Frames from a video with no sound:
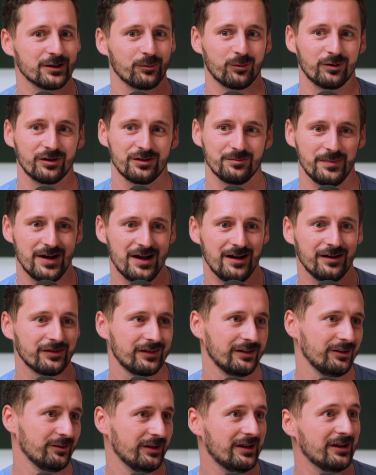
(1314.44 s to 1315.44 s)
it word of mouth
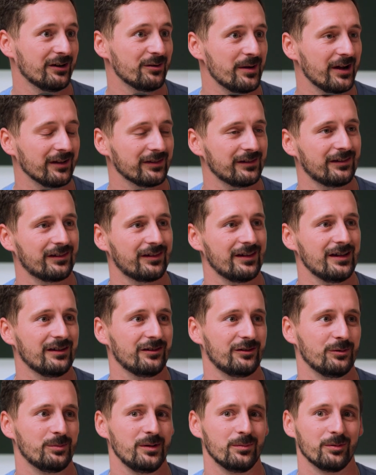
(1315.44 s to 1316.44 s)
that you hear about these
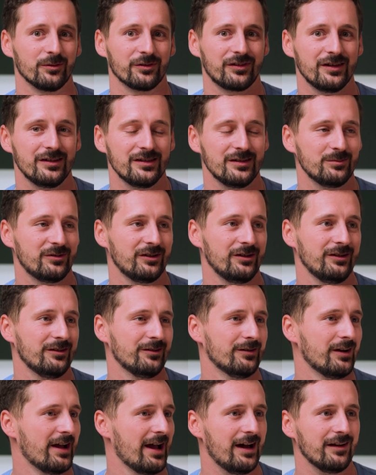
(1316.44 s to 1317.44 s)
things? Do people send them to
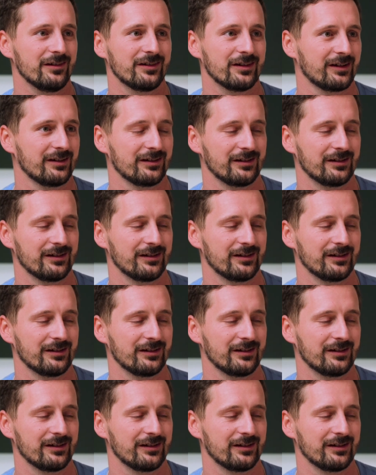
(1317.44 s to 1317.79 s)
you? How does it